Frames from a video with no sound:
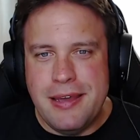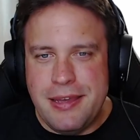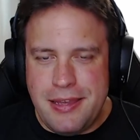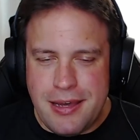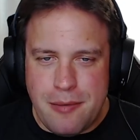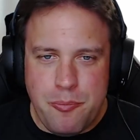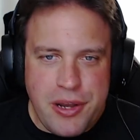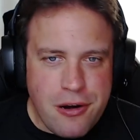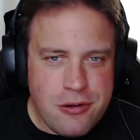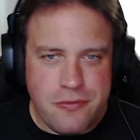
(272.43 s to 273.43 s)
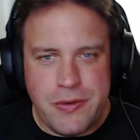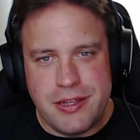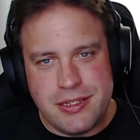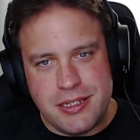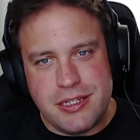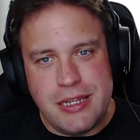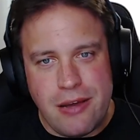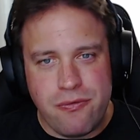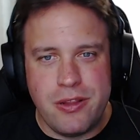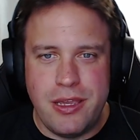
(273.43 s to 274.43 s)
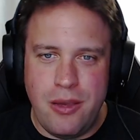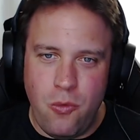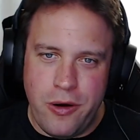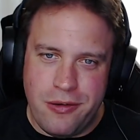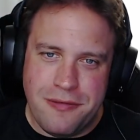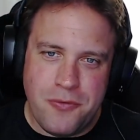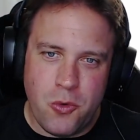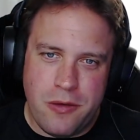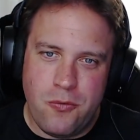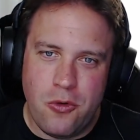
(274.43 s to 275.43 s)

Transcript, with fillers: Yeah, Bear Defense is definitely where the 44